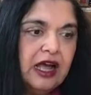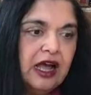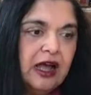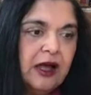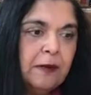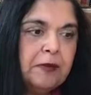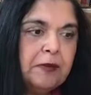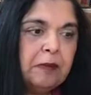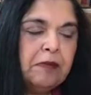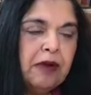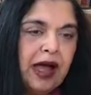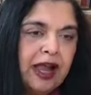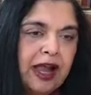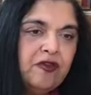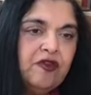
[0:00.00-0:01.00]

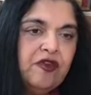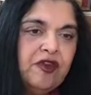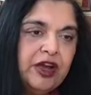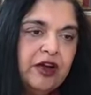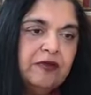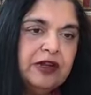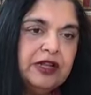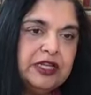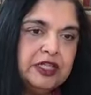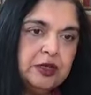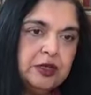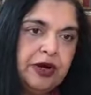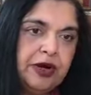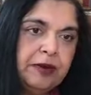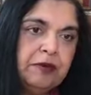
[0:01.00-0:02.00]
My fear with the
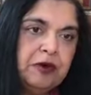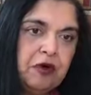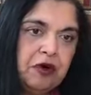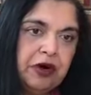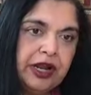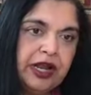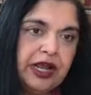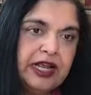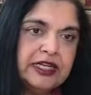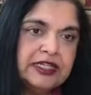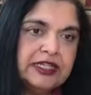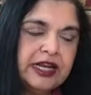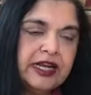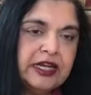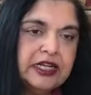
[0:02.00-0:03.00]
Supreme Court is
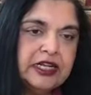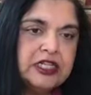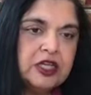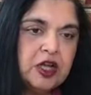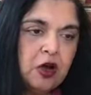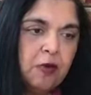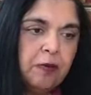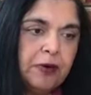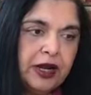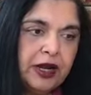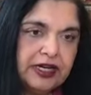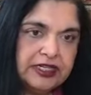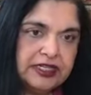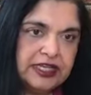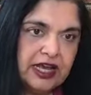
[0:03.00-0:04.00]
that it is so
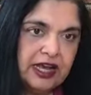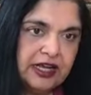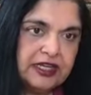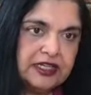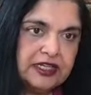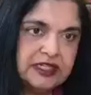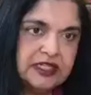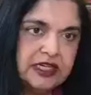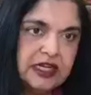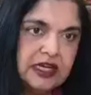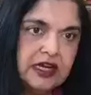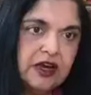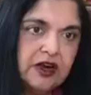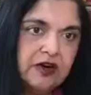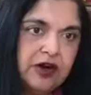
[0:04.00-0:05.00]
politicized,
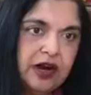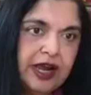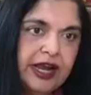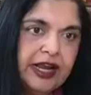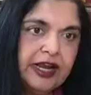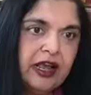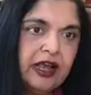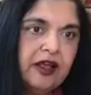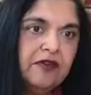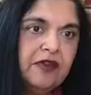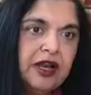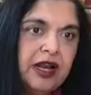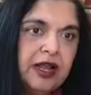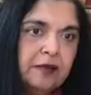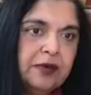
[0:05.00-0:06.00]
right?
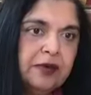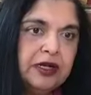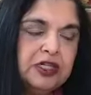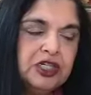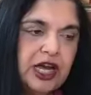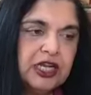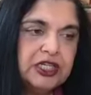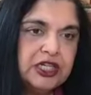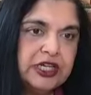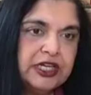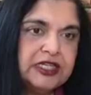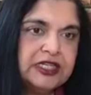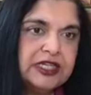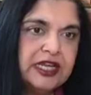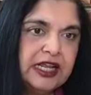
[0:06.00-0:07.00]
The liberal
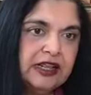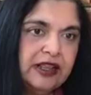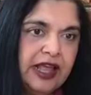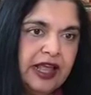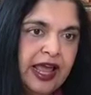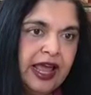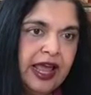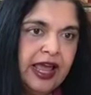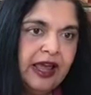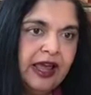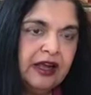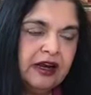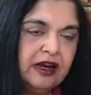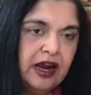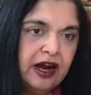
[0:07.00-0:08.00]
judges in their
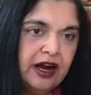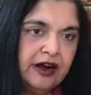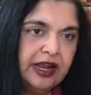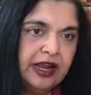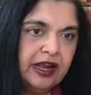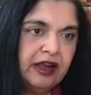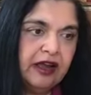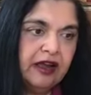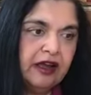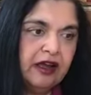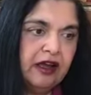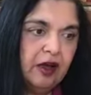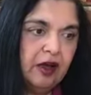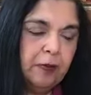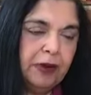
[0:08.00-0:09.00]
concurring
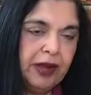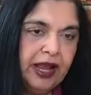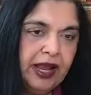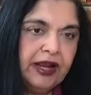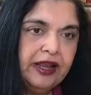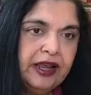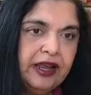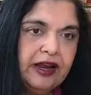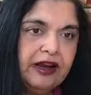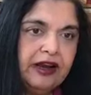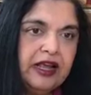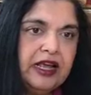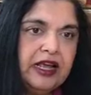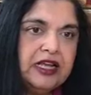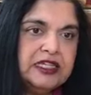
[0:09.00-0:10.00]

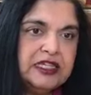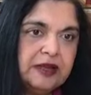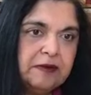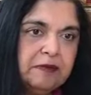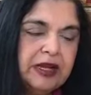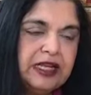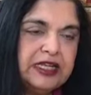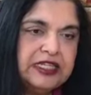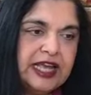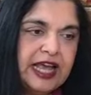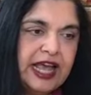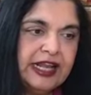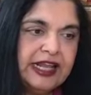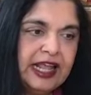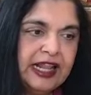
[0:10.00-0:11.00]
opinion simply
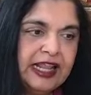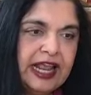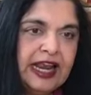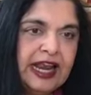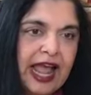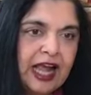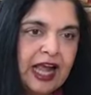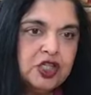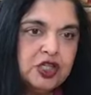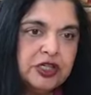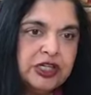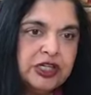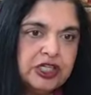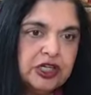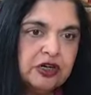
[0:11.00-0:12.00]
said that they lack
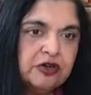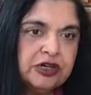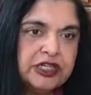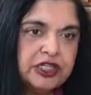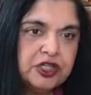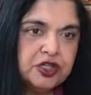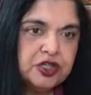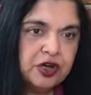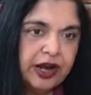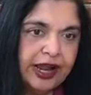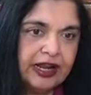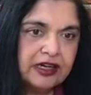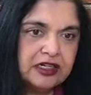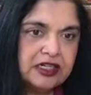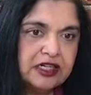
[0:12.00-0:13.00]
judicial
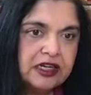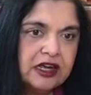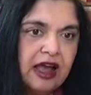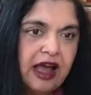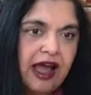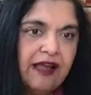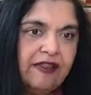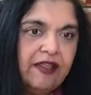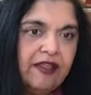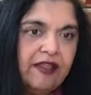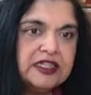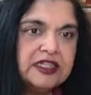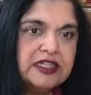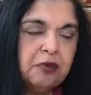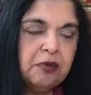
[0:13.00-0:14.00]
restraint. I think
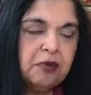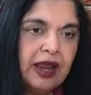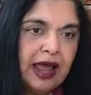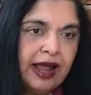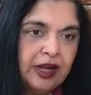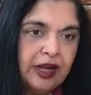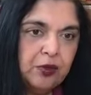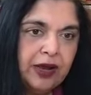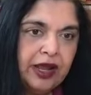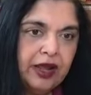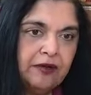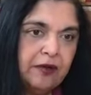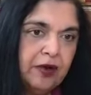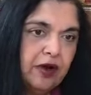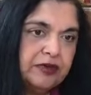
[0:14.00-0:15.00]
that's a polite
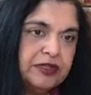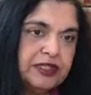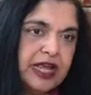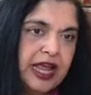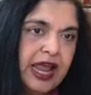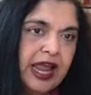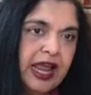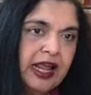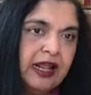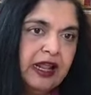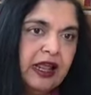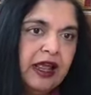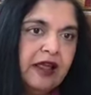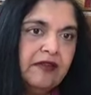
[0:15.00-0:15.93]
way of saying